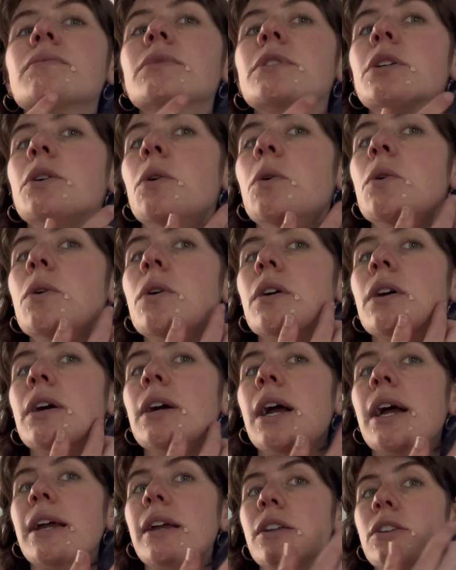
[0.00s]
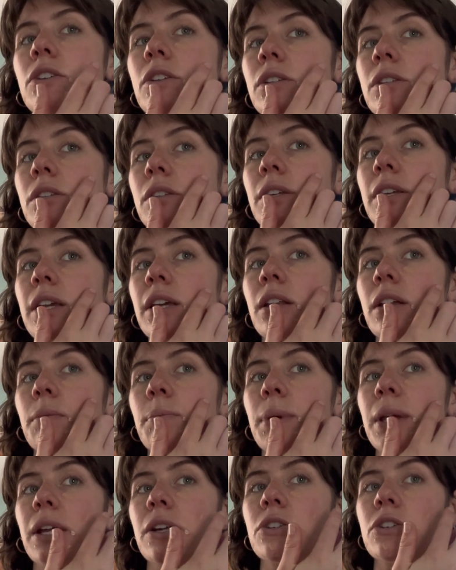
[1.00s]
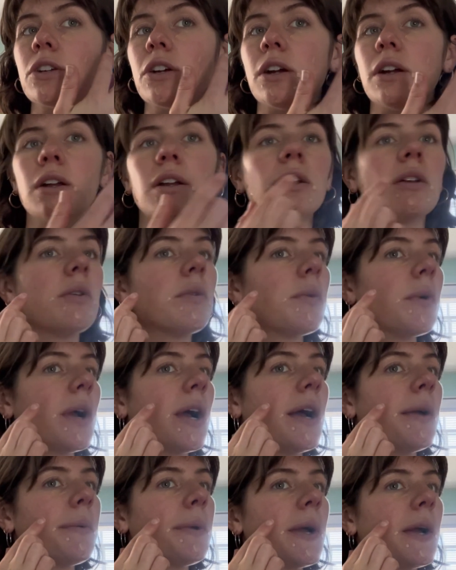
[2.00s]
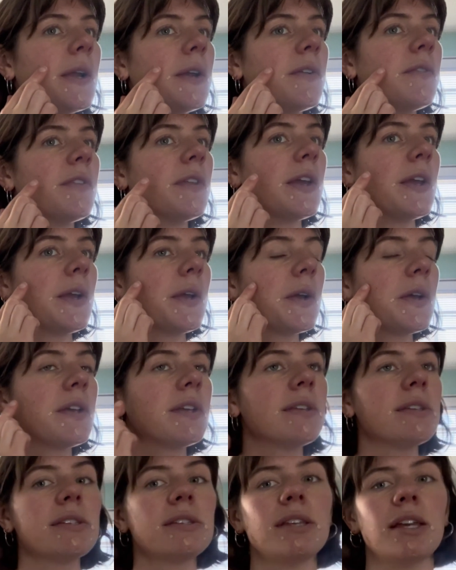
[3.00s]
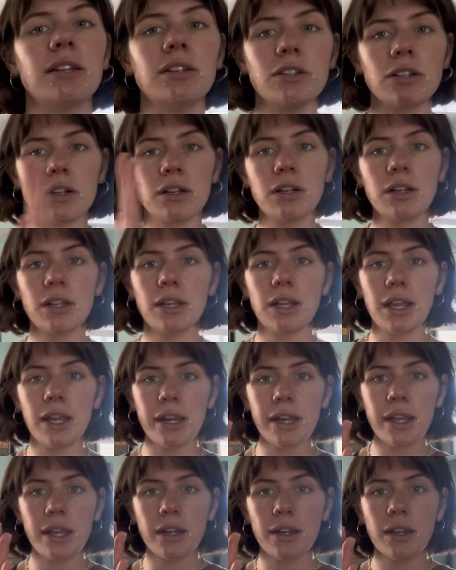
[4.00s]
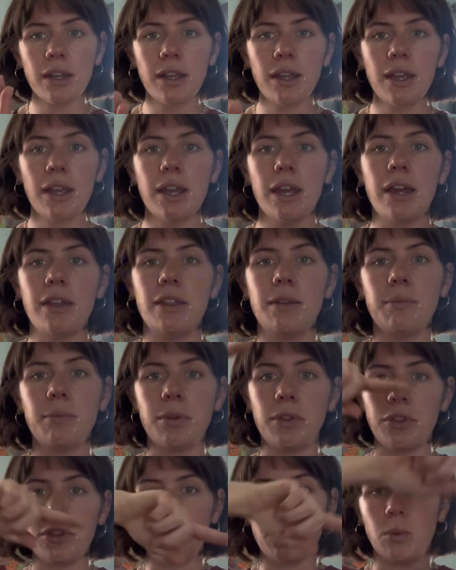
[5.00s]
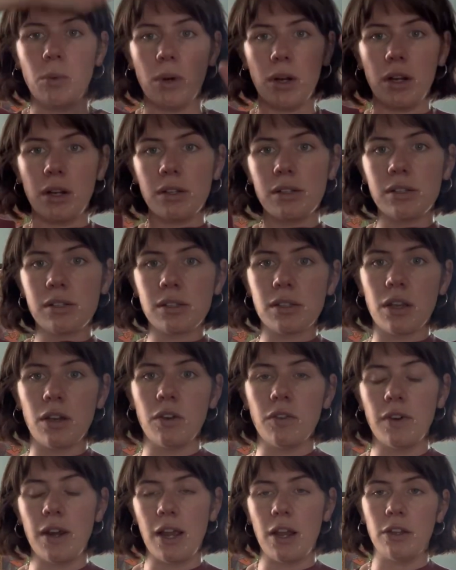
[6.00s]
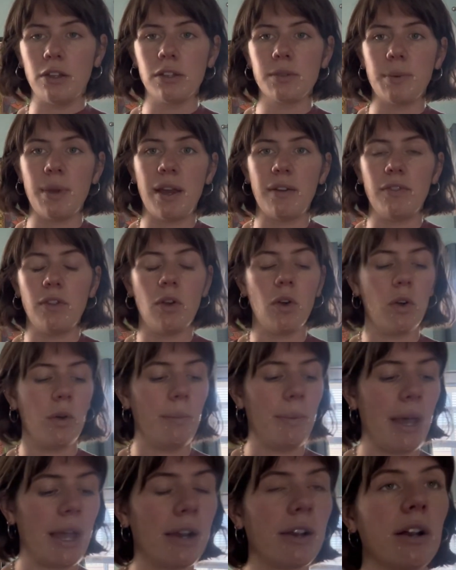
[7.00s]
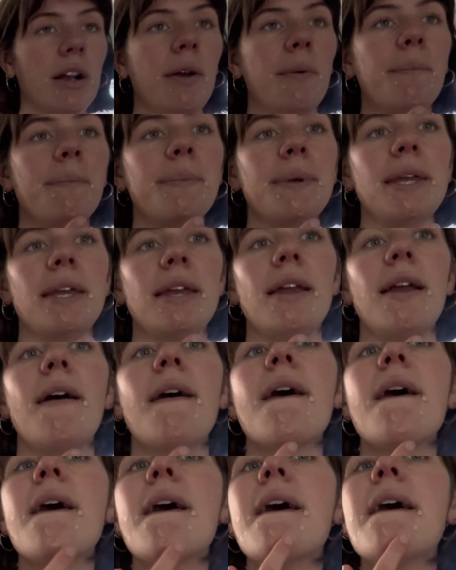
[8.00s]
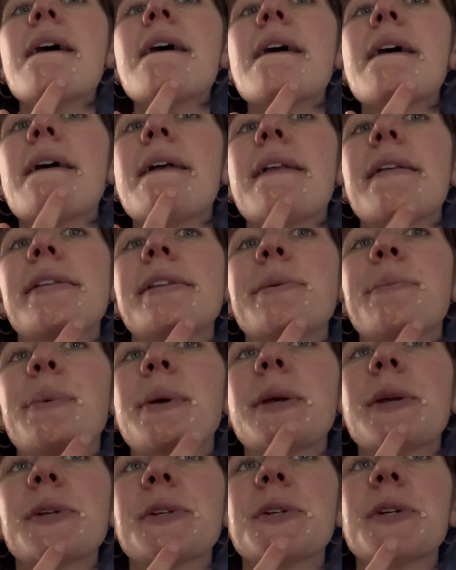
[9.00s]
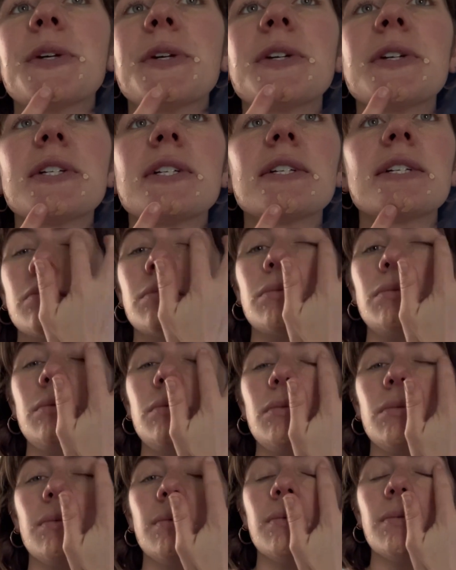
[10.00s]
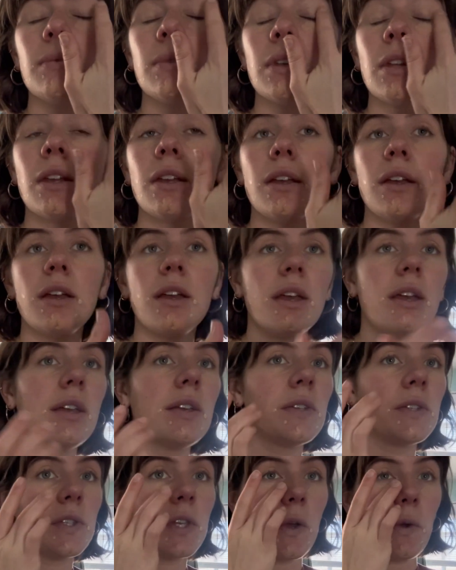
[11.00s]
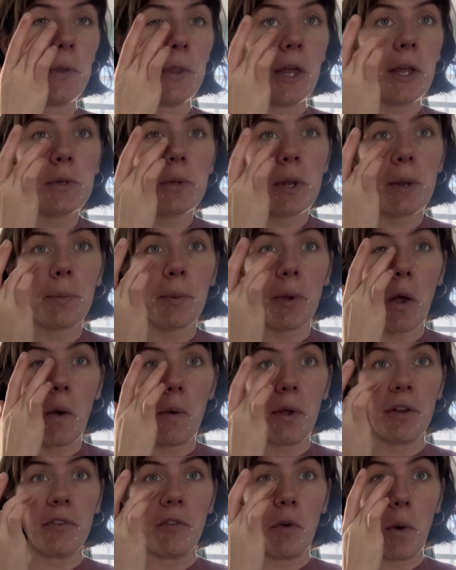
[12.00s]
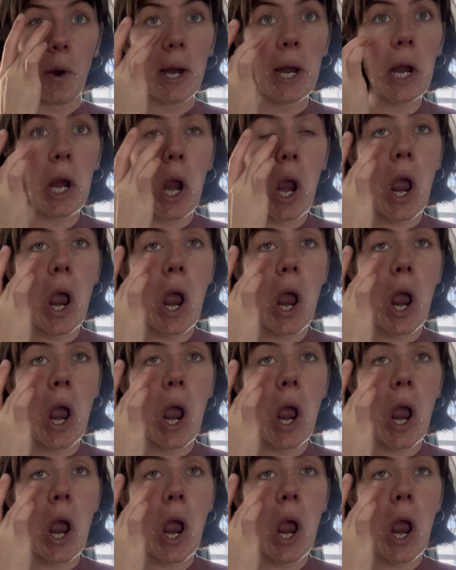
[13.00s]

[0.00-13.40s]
Or I can just get a picture where I'm kind of like centered in it and then put the words around, but have the whole background be is a picture. So that's what I'm going for.